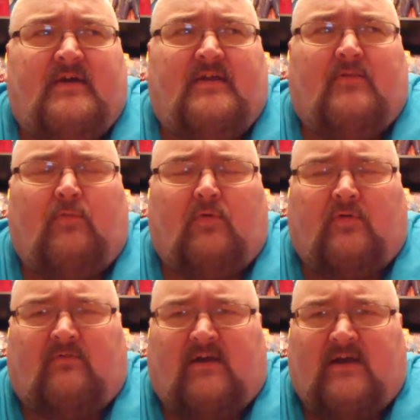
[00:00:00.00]
and the
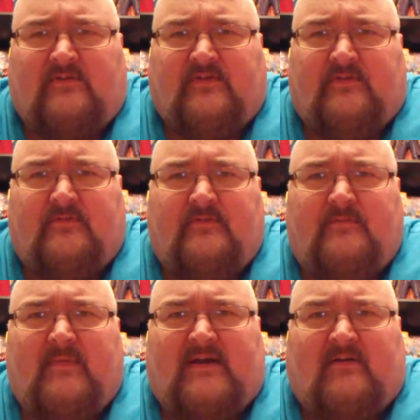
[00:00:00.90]
world around you
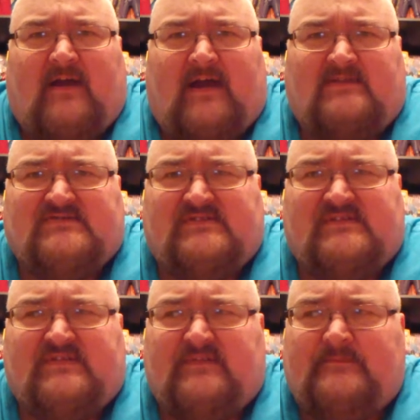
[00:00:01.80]
by your
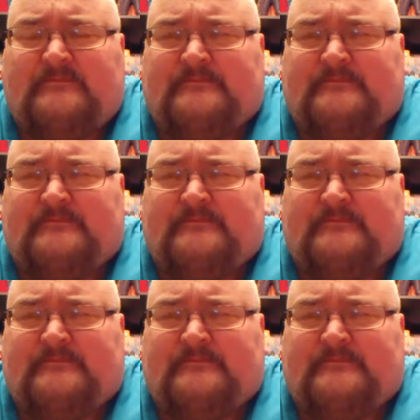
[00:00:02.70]
actions.